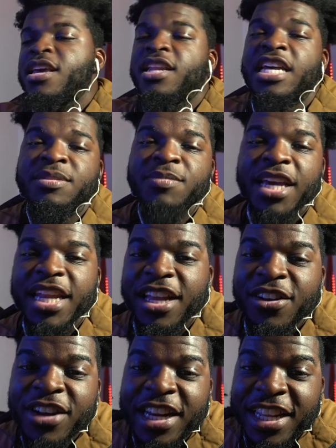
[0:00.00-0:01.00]
That's me. I like a
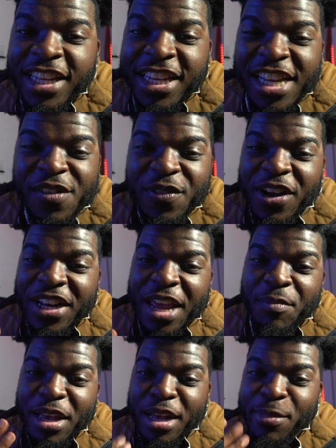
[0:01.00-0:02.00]
girl to look good with all
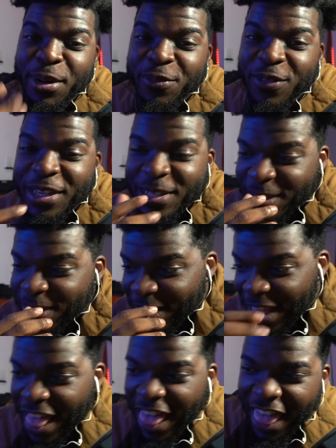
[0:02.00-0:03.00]
that makeup on her face.
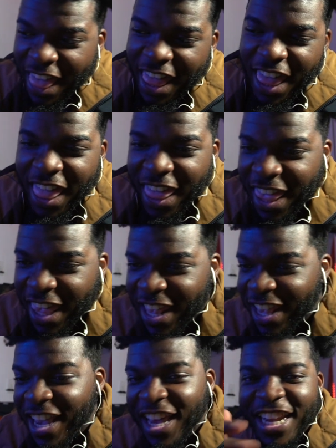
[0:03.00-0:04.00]

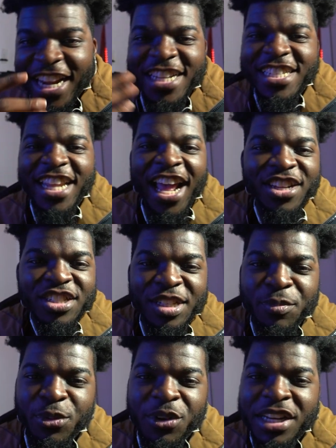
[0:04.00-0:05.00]
Like, it's naturally
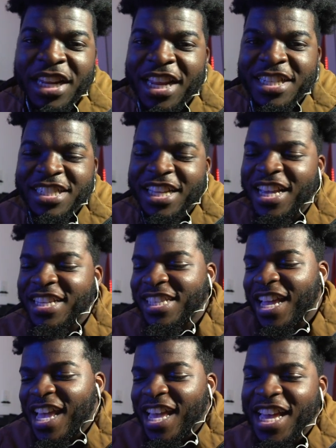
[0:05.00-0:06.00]
pretty. Like, that's nice.
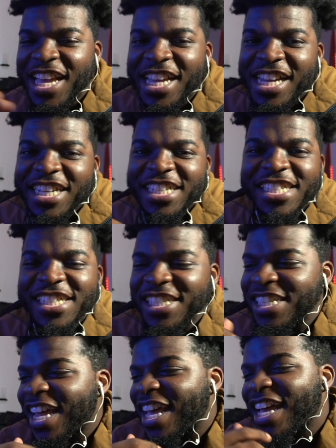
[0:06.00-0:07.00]
Like, ooh,
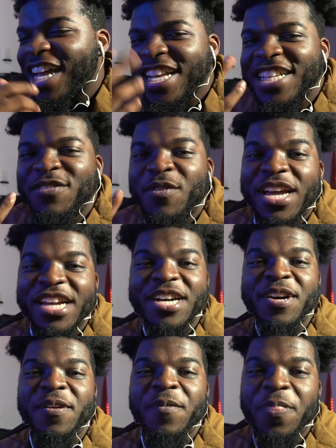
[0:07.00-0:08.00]
like, I could wake
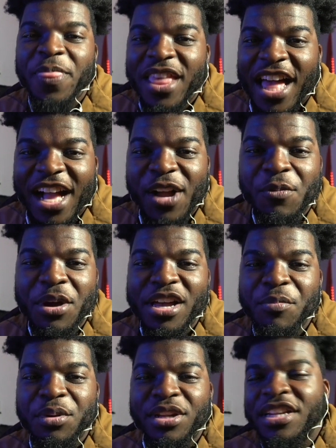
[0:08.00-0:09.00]
up
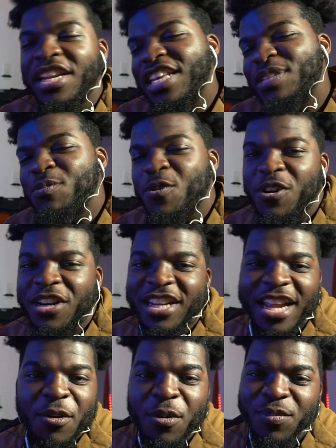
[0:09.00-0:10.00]
the next morning
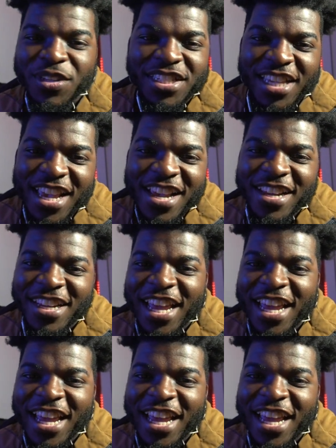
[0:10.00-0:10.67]
and I won't be scared.